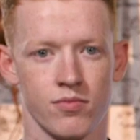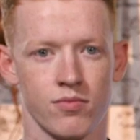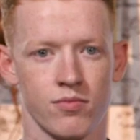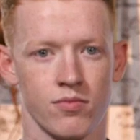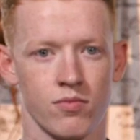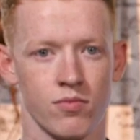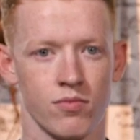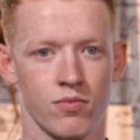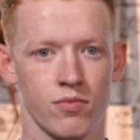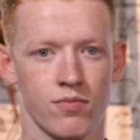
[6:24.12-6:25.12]

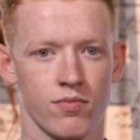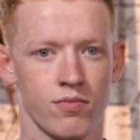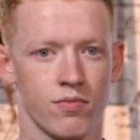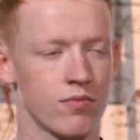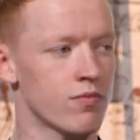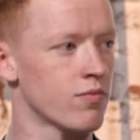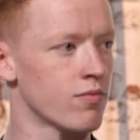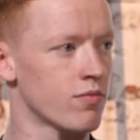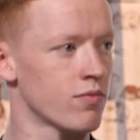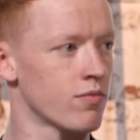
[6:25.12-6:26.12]

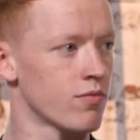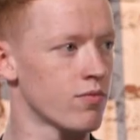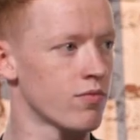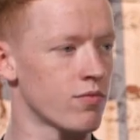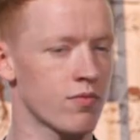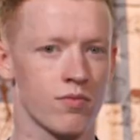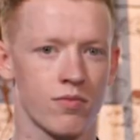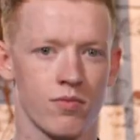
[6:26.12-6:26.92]
(silent)